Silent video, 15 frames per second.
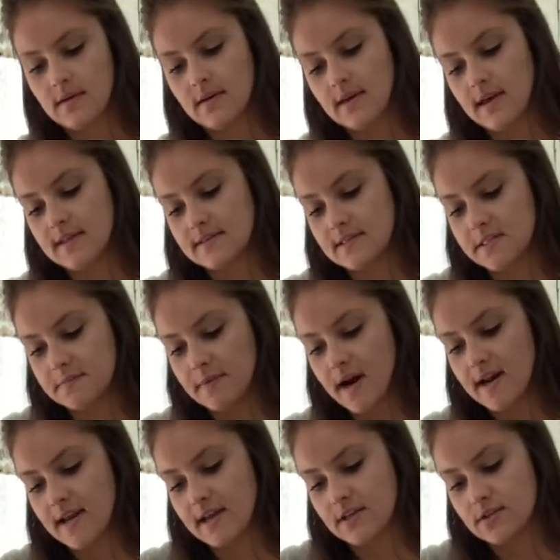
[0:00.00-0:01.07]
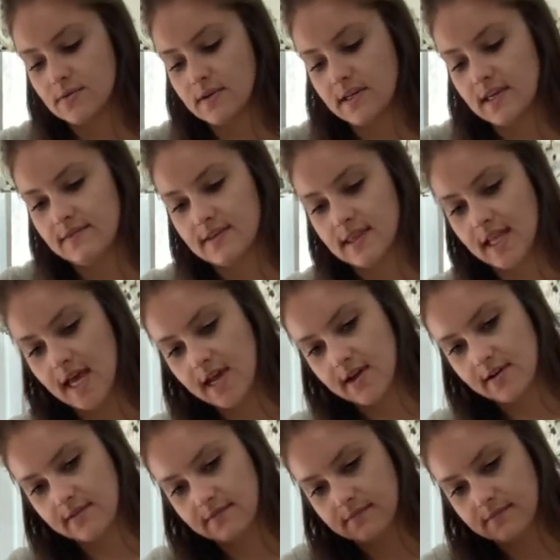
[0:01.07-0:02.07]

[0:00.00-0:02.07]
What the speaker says: and spread it into an even layer.